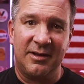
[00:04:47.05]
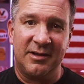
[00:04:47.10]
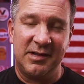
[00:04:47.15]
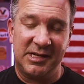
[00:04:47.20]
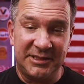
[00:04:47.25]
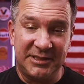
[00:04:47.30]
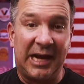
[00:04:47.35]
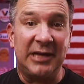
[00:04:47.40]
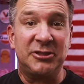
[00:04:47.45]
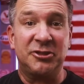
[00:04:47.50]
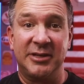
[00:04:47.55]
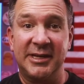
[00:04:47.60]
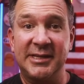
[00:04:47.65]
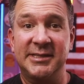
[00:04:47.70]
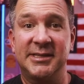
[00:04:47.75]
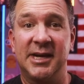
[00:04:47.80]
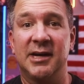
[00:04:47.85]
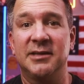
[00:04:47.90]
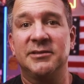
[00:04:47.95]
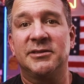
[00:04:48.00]
This actually
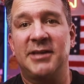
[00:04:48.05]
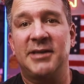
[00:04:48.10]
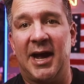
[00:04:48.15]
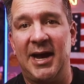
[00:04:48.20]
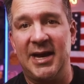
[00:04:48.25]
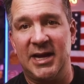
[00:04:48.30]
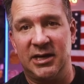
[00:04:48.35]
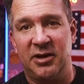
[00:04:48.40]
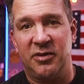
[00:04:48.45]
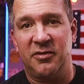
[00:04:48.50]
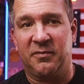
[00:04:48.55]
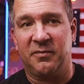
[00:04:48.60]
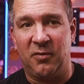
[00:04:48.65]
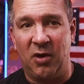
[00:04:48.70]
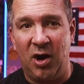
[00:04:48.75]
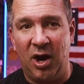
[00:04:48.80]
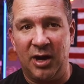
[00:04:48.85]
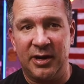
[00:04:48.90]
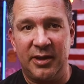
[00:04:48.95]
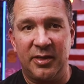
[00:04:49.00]
does tie into the
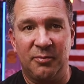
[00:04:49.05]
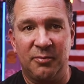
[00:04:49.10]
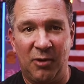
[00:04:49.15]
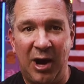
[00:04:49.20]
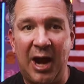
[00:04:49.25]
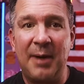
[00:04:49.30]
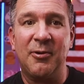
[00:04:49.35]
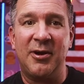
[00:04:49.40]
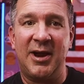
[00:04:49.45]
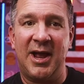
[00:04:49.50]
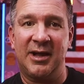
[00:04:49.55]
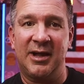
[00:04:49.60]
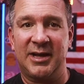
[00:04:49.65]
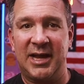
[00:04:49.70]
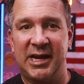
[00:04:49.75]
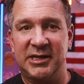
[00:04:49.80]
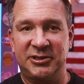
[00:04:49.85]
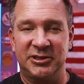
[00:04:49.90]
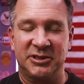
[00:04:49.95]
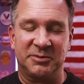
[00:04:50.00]
fraud and the bribery
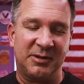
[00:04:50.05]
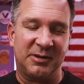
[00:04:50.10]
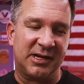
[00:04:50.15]
allegations,